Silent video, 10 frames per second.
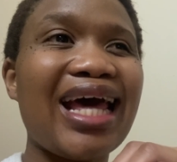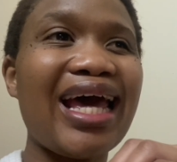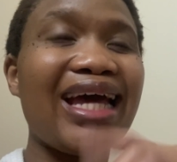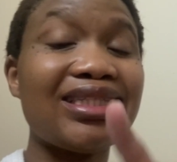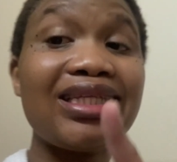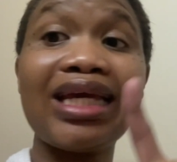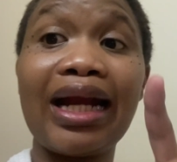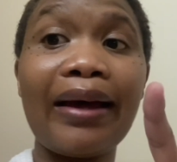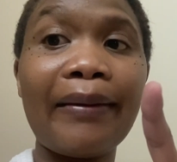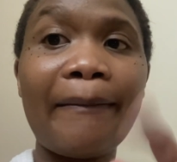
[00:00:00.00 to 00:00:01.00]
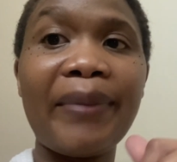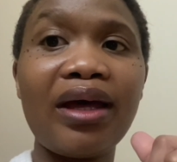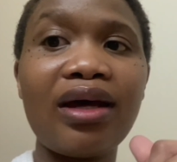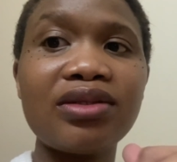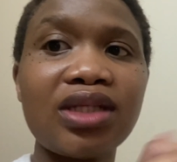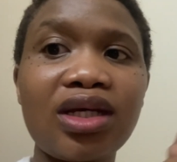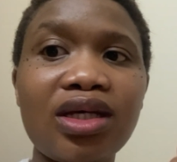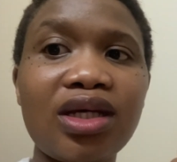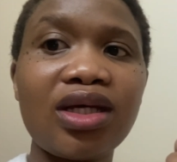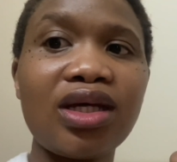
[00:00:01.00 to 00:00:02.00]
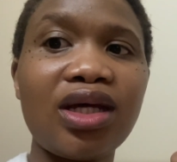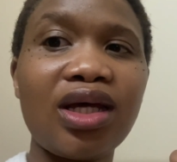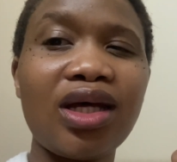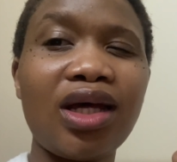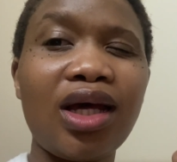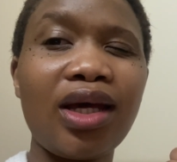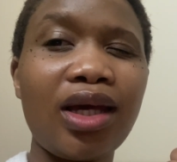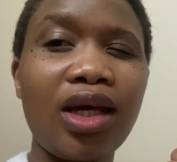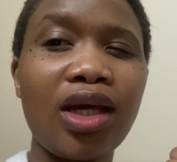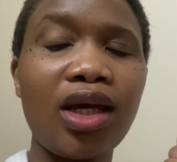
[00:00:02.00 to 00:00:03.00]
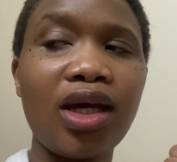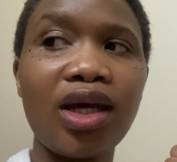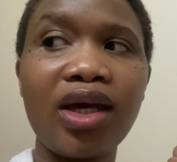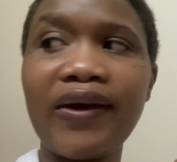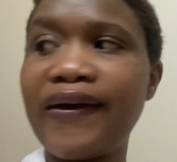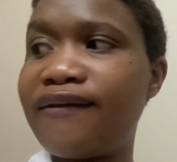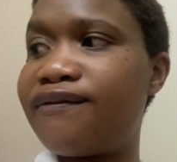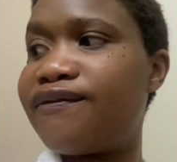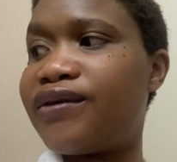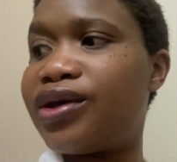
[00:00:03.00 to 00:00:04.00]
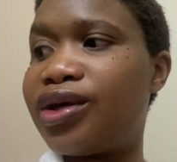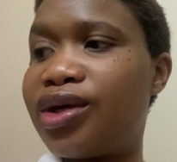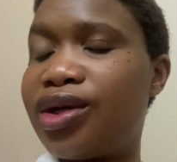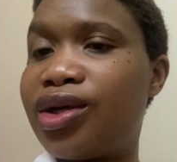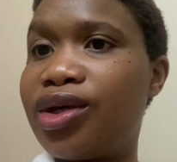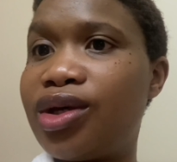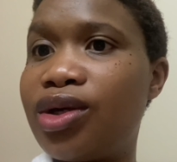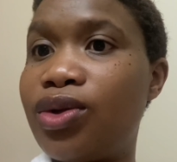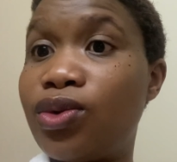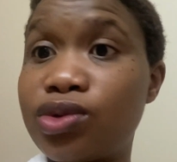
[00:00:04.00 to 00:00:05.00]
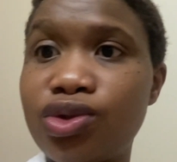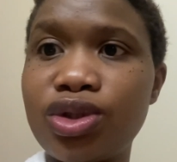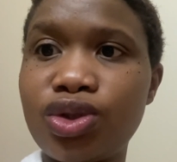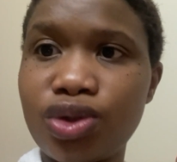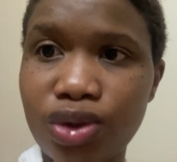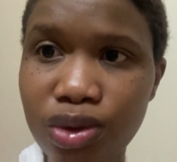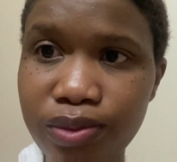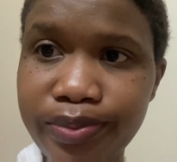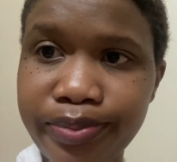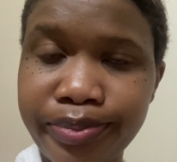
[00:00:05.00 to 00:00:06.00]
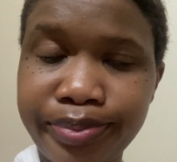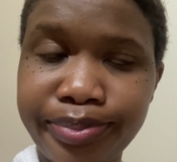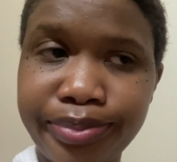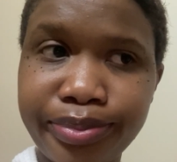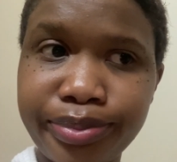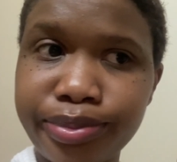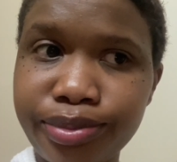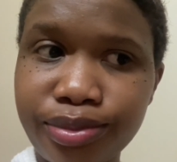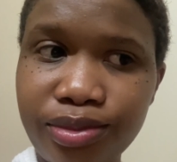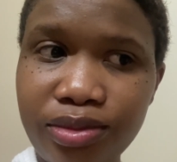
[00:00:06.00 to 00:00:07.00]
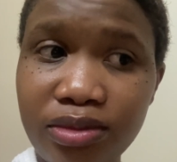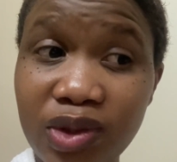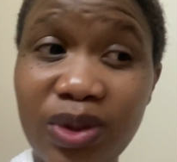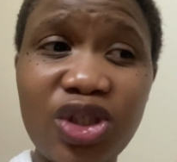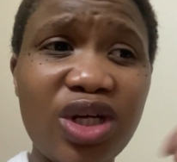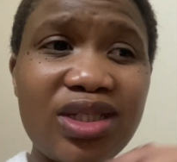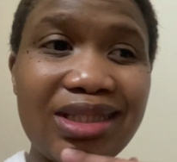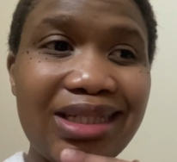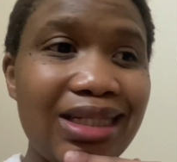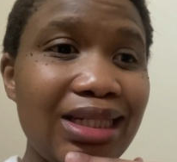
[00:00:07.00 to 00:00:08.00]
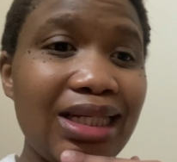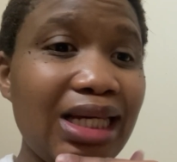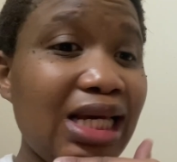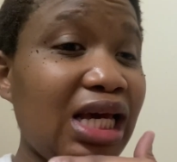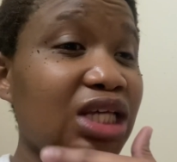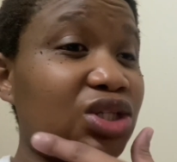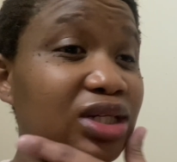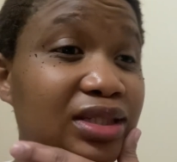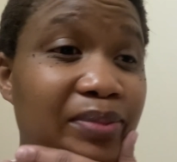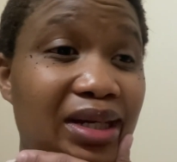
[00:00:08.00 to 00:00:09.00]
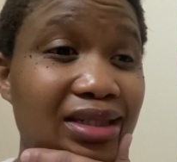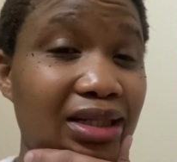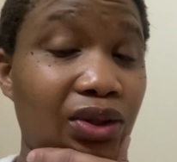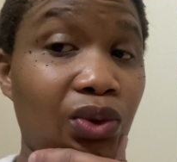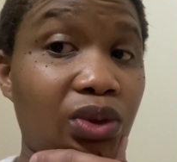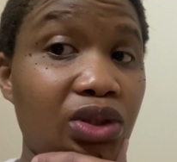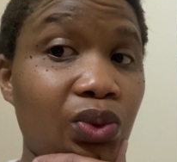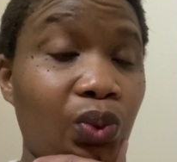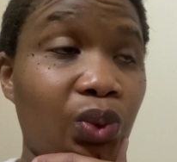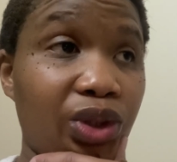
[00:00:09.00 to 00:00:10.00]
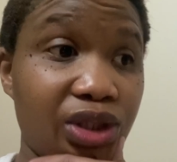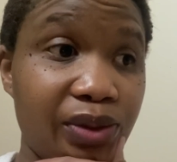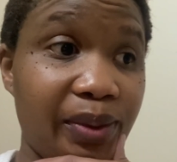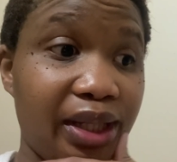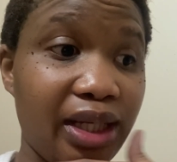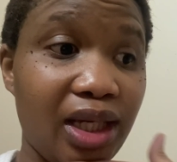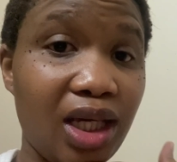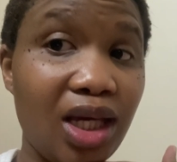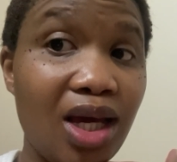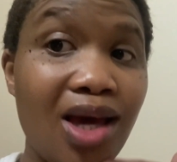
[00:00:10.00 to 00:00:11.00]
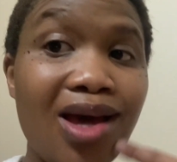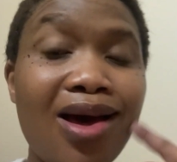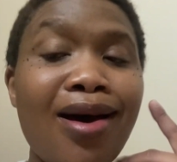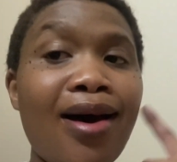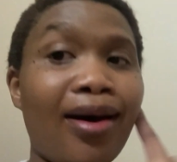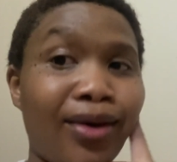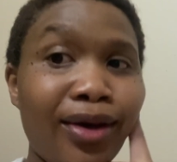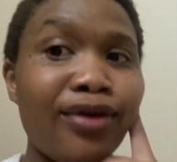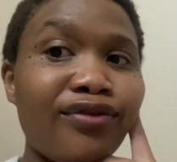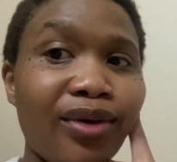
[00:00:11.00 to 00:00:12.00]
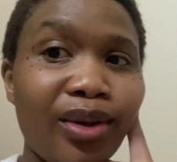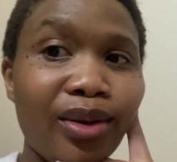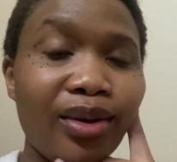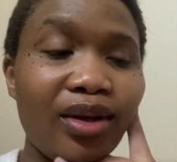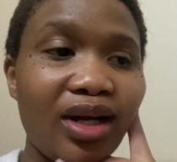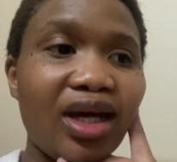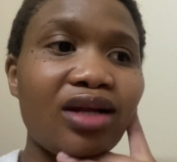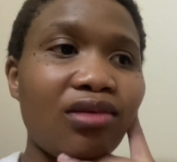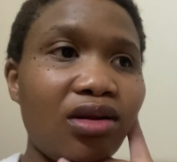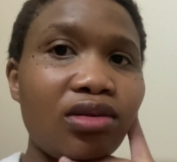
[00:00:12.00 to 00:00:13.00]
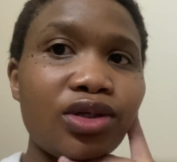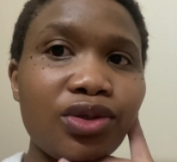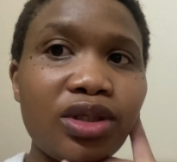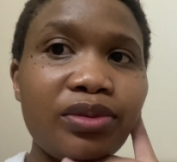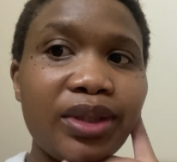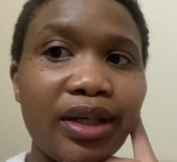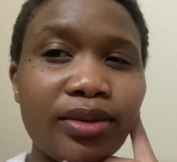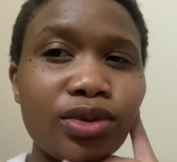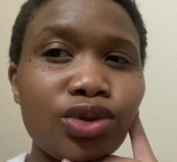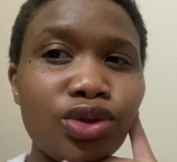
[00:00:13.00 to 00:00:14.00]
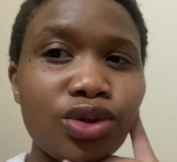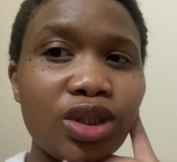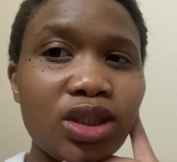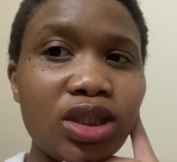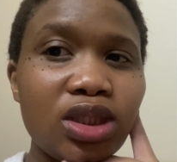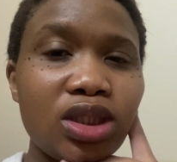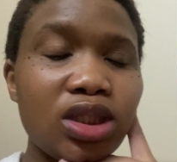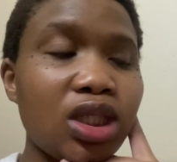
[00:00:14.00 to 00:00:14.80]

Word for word: I had to get up. I was like, I have laundry to do, which honestly, it's not as bad as I thought it would be. However, like I'll literally be able to do this